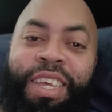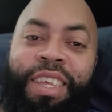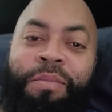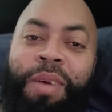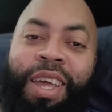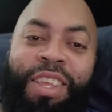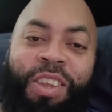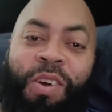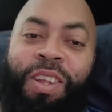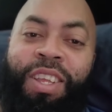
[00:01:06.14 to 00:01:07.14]
Made his
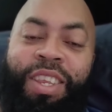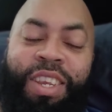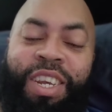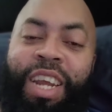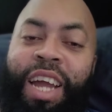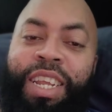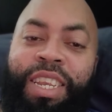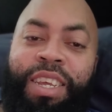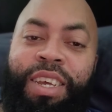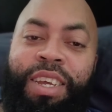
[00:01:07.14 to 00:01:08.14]
only shot he
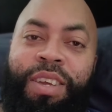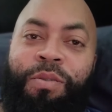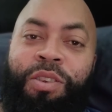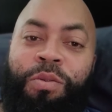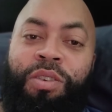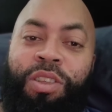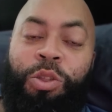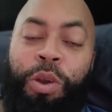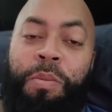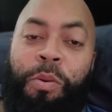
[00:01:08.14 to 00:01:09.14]
took, which was a
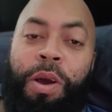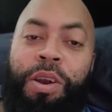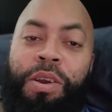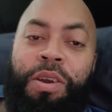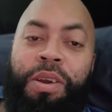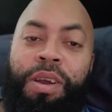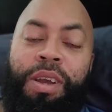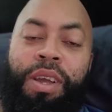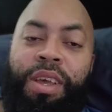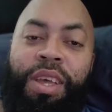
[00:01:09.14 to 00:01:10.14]
three pointer.
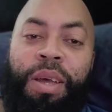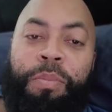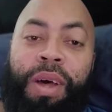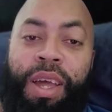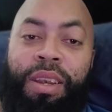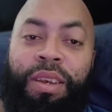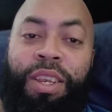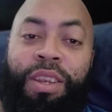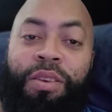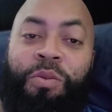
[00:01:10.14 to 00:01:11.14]
But
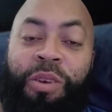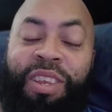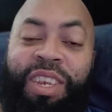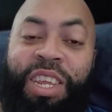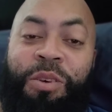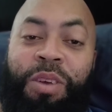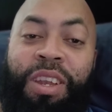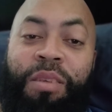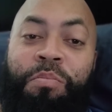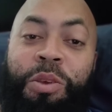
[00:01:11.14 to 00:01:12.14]
was still
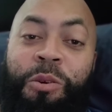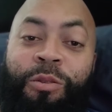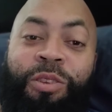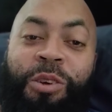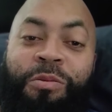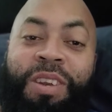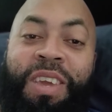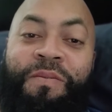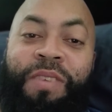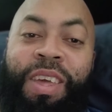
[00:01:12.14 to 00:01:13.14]
getting abused on
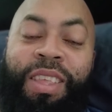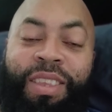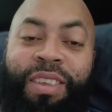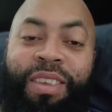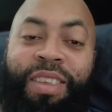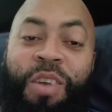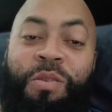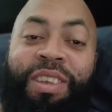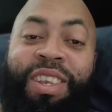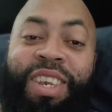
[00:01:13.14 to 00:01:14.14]
defense. He
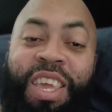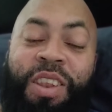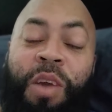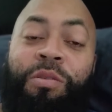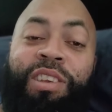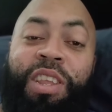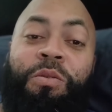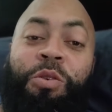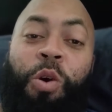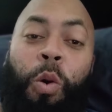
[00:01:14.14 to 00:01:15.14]
was still they were
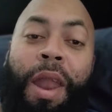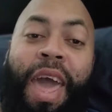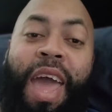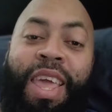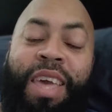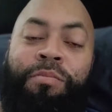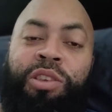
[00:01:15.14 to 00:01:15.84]
still going at him.